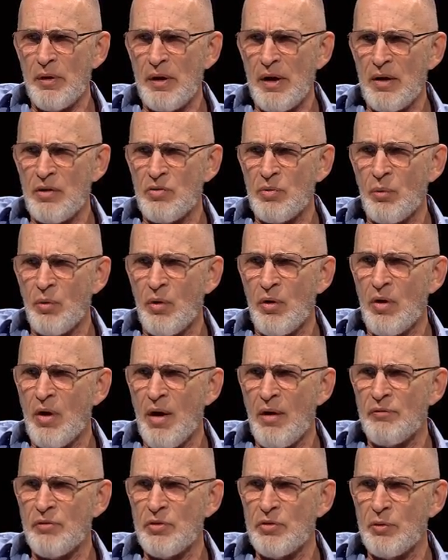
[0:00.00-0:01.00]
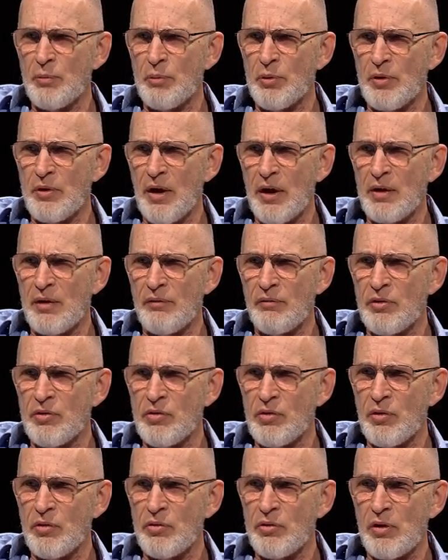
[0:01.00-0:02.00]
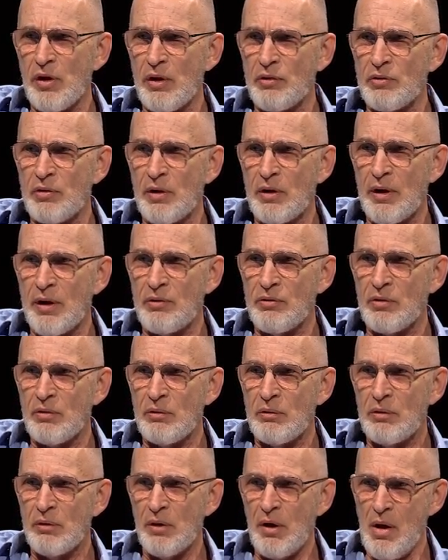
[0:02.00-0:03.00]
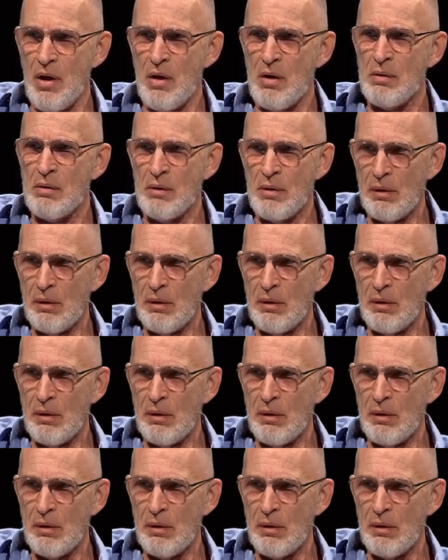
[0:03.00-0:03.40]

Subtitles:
And that's Warrant Officer Protective Association. And I said, "Yeah."